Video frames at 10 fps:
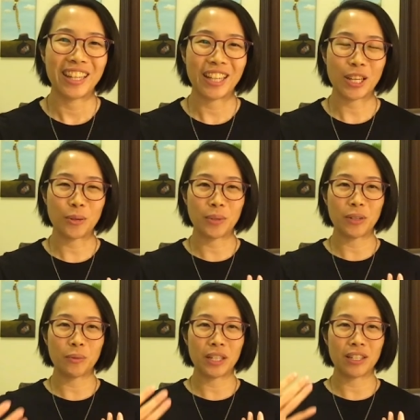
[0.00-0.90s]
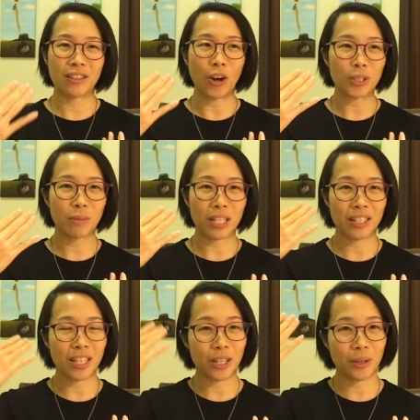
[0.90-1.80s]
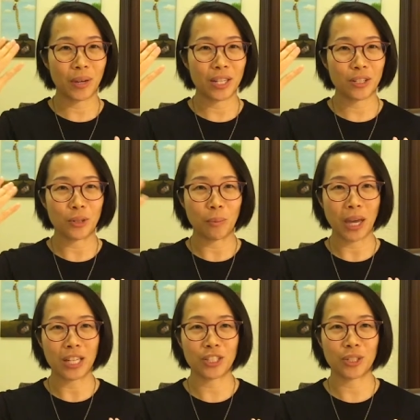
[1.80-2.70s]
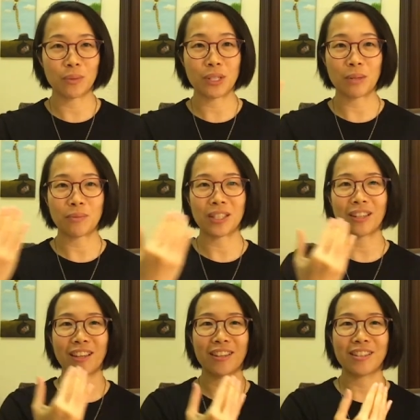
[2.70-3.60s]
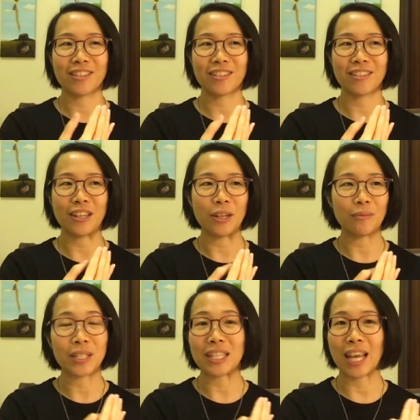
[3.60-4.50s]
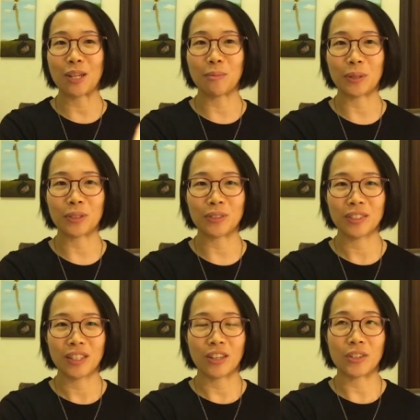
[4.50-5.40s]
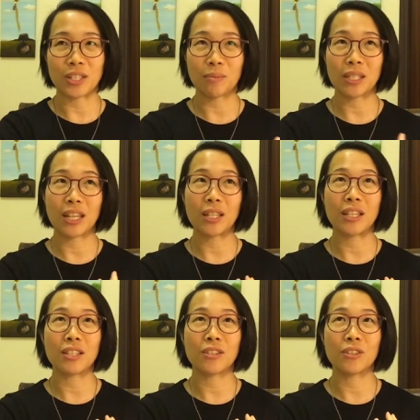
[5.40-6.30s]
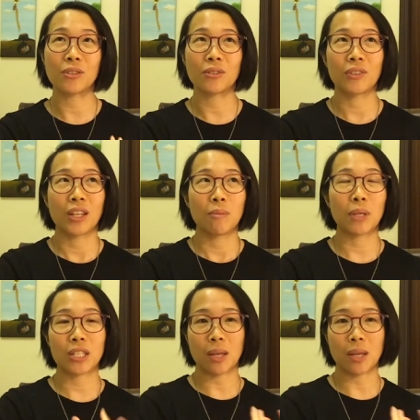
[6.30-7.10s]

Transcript: like we, we automatically equate you know passion with something that is um, attainable or something that is you know because